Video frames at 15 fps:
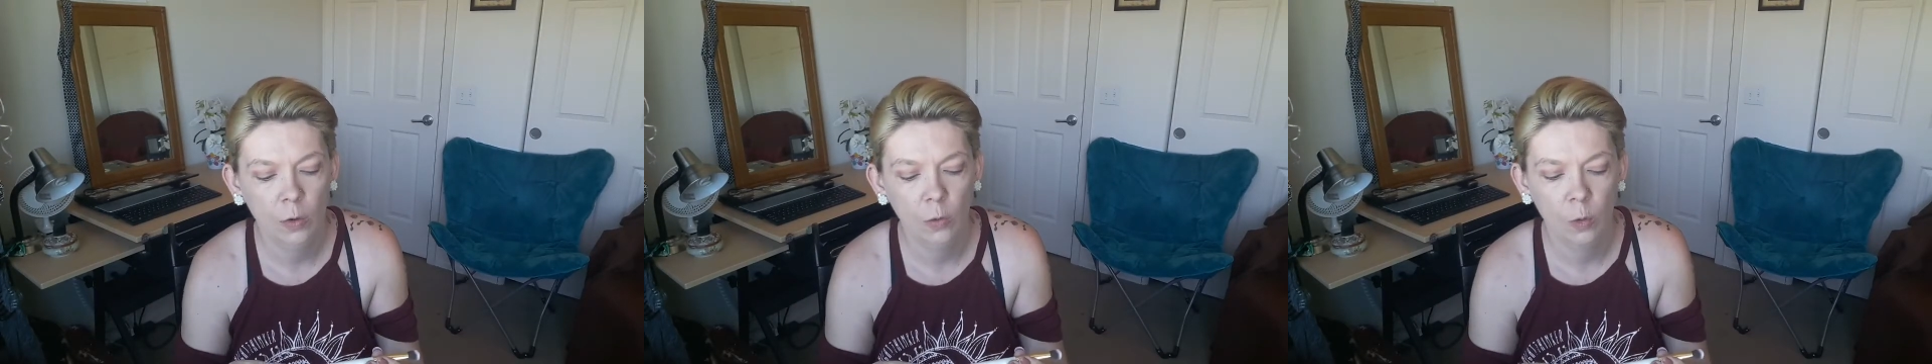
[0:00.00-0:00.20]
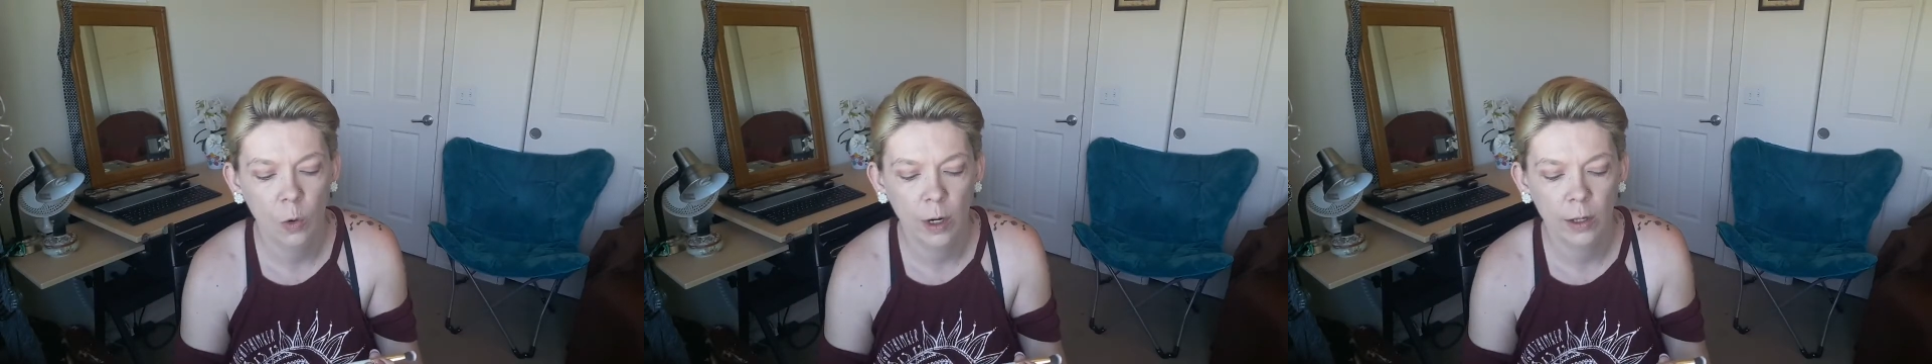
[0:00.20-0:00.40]

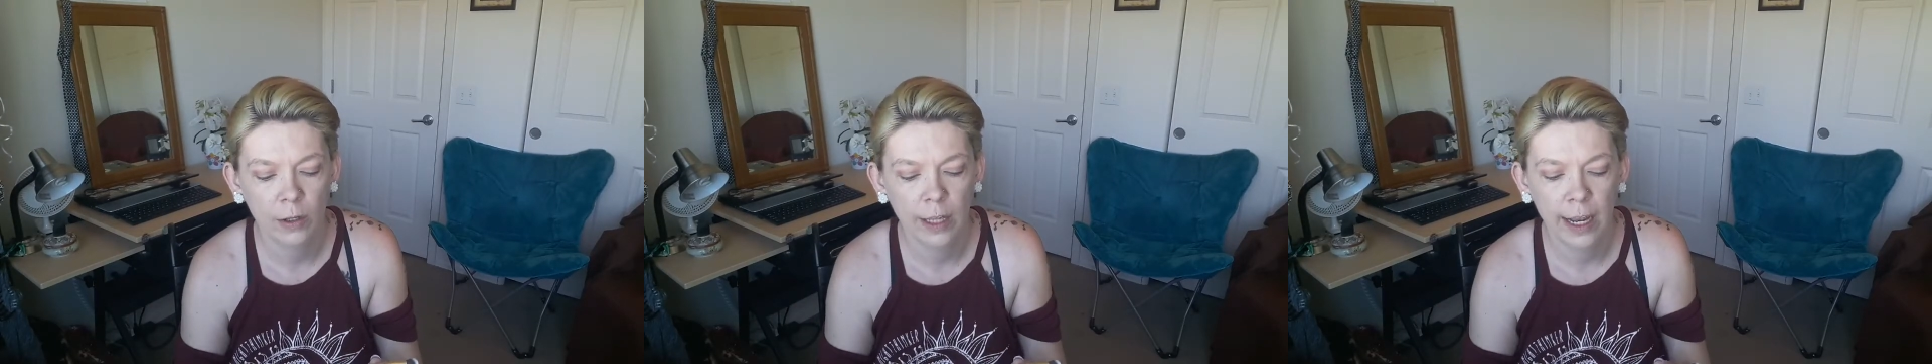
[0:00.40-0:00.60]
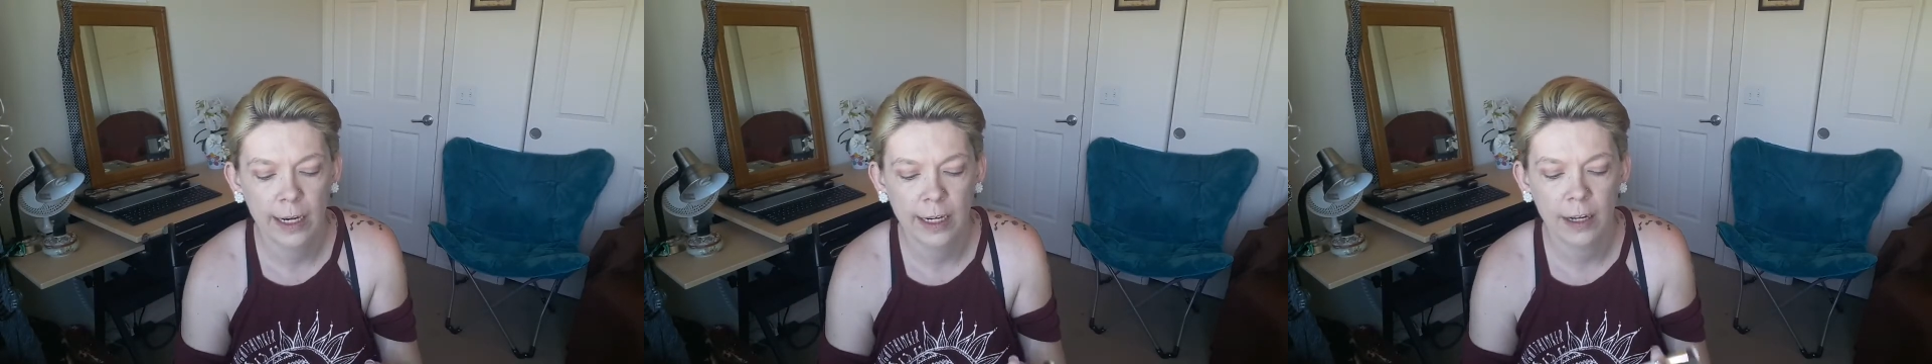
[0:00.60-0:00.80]
Royal
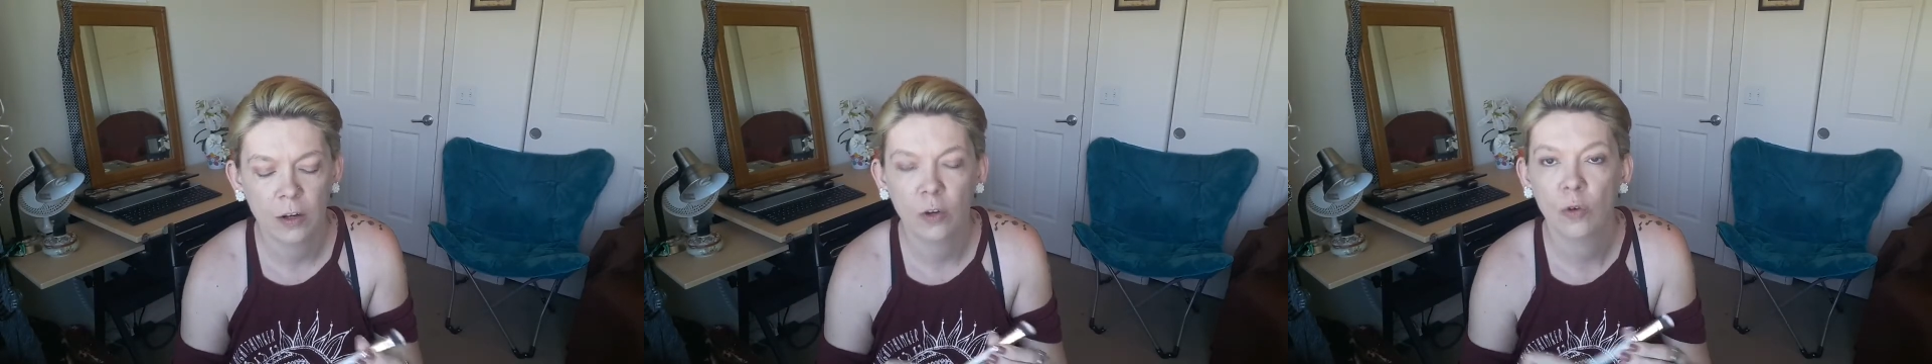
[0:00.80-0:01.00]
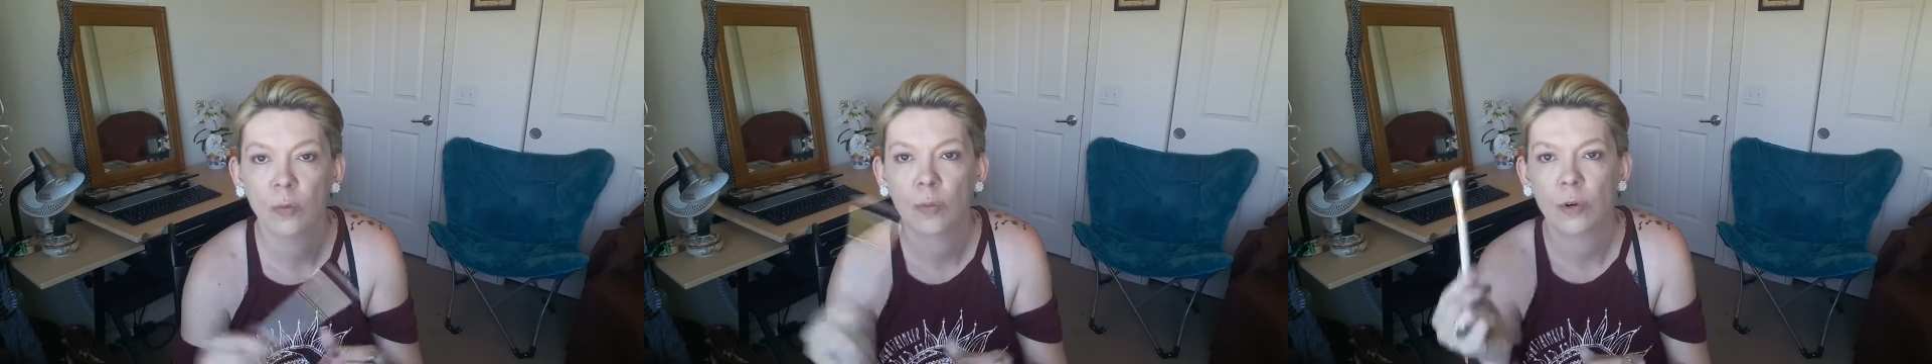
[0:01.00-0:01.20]

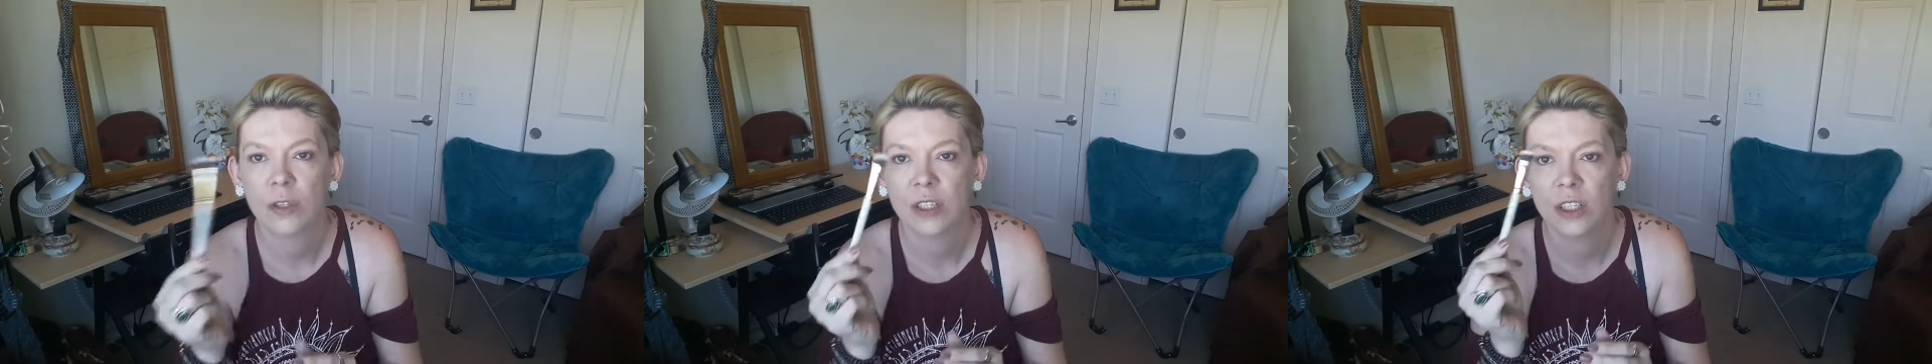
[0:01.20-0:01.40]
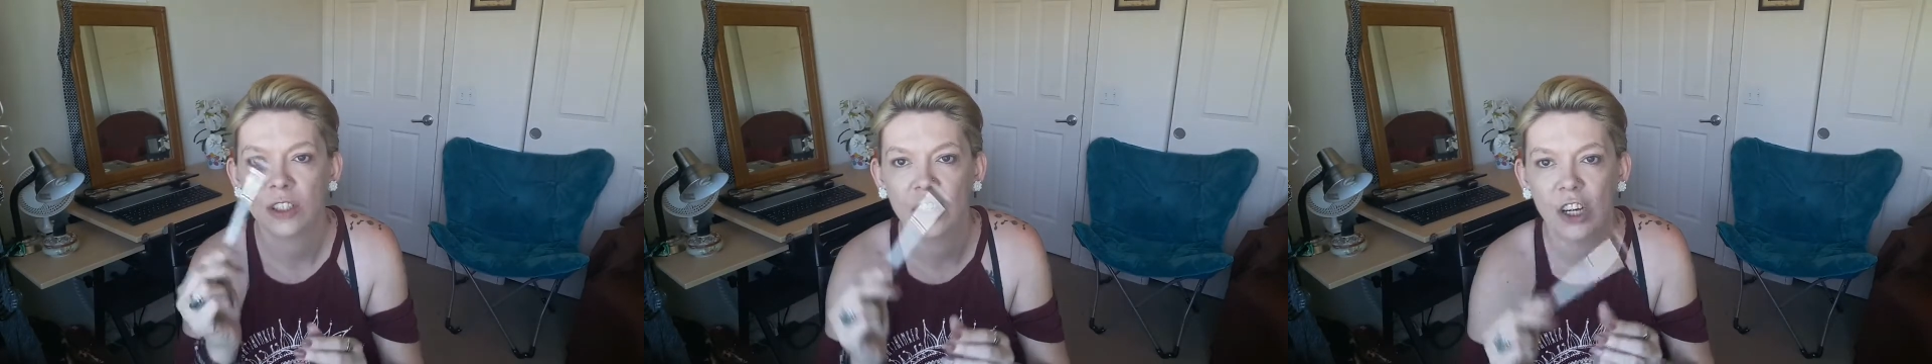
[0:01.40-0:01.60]
Langnickel
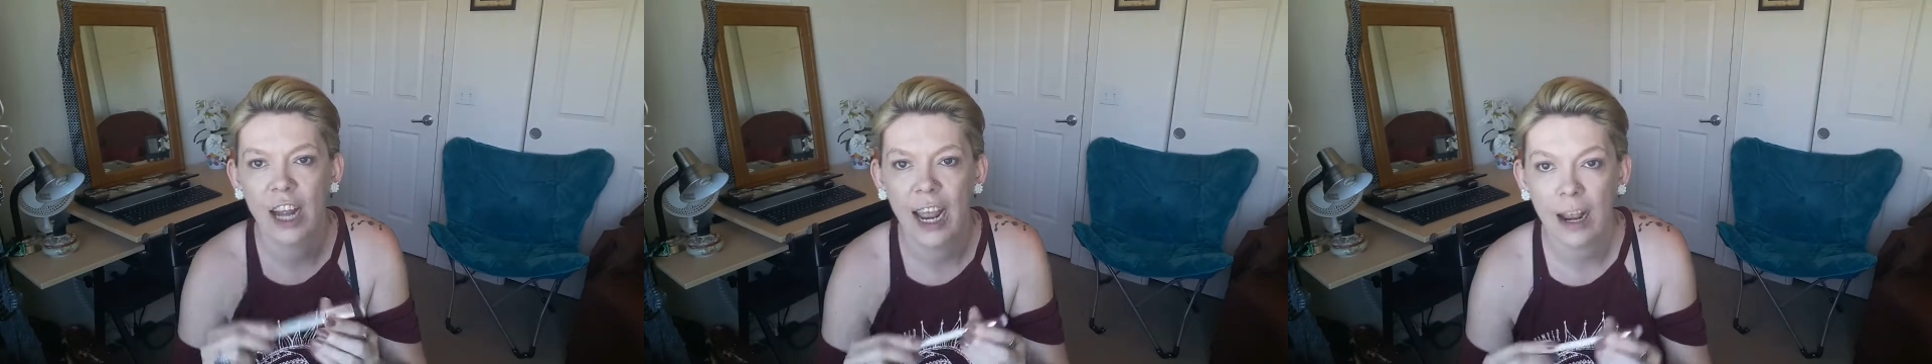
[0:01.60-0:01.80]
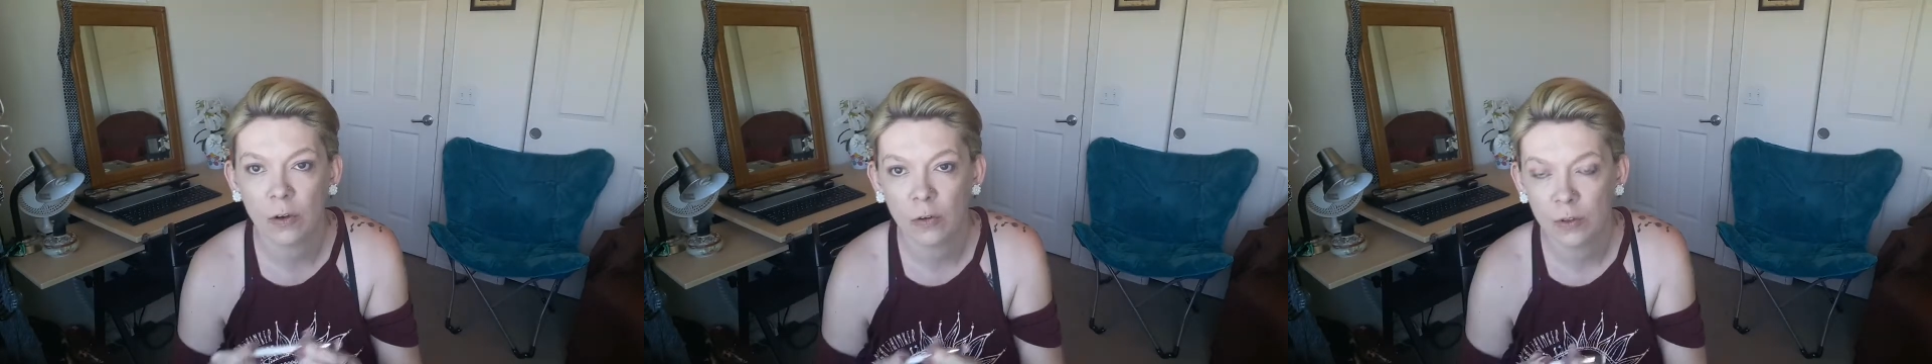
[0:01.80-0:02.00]
Precision
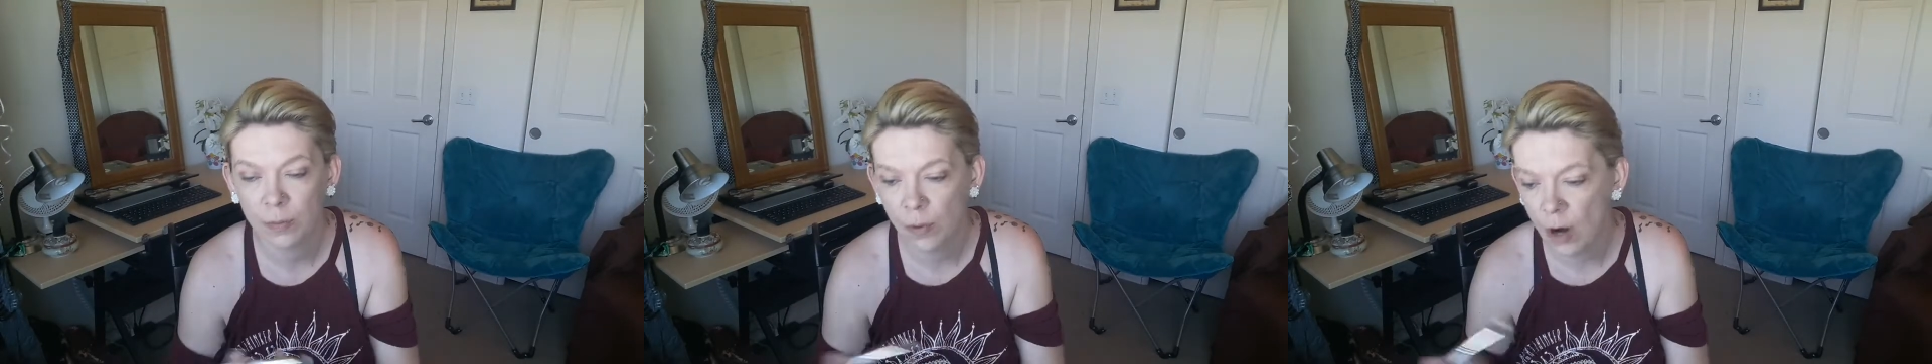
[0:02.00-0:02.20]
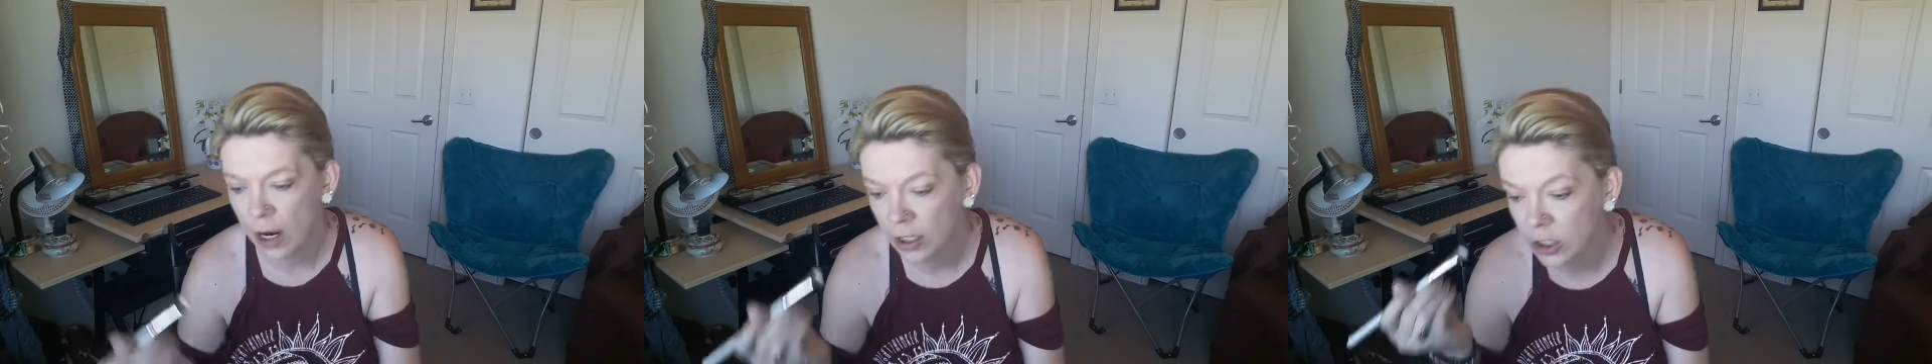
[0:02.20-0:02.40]
Angled
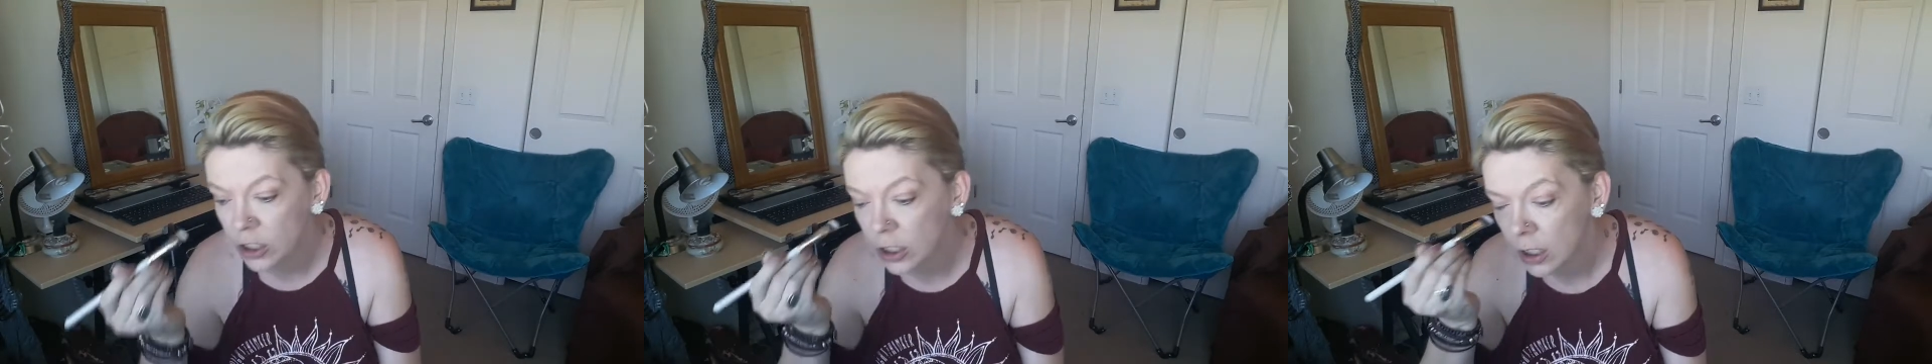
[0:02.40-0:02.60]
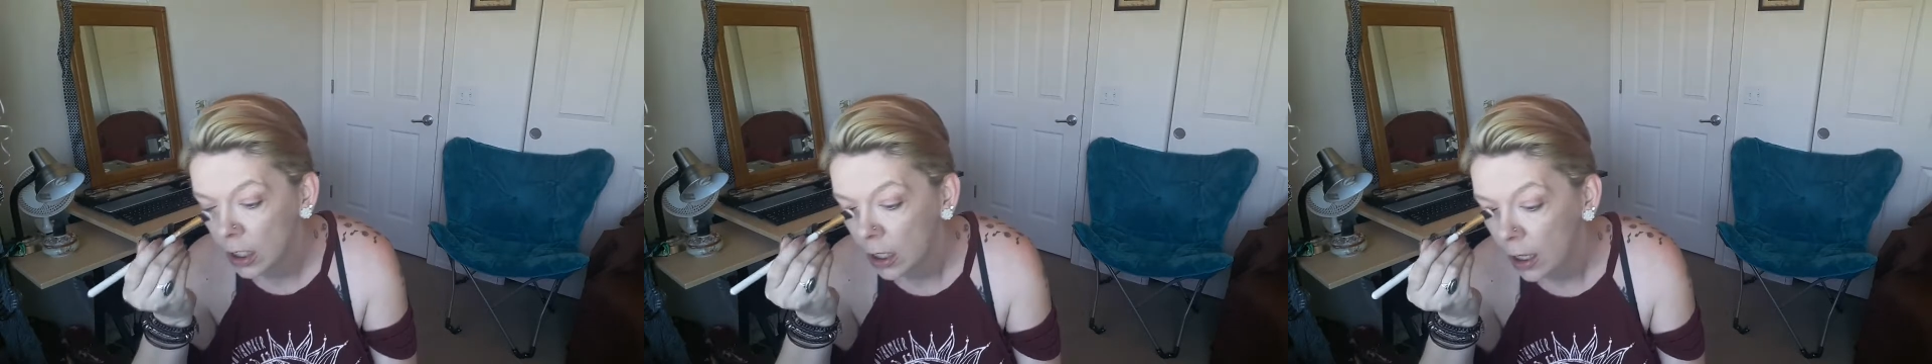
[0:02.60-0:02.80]

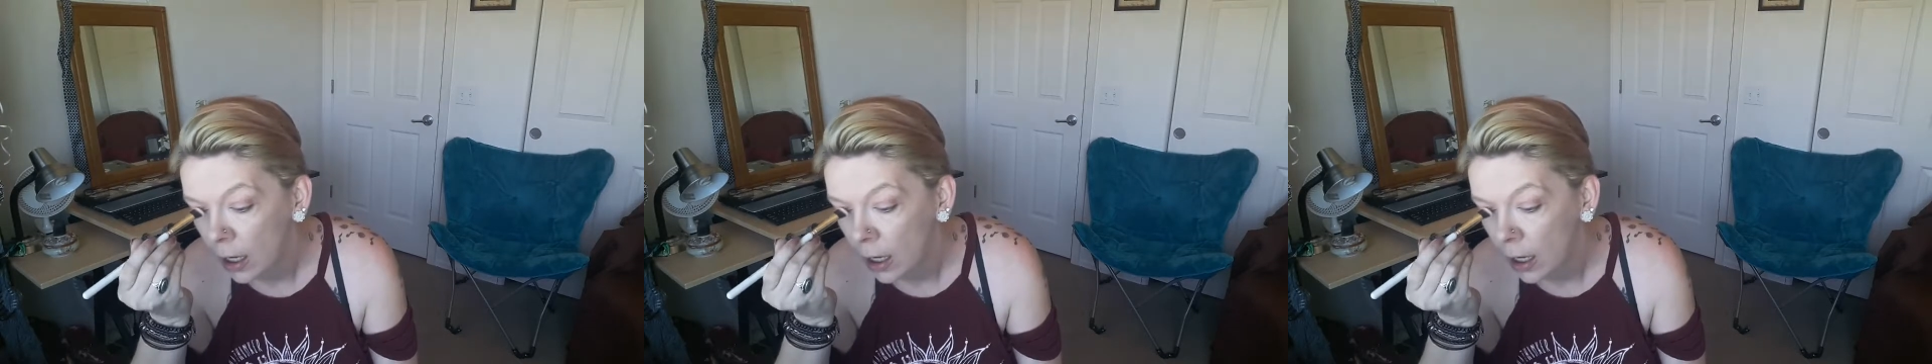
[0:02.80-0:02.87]
Brush.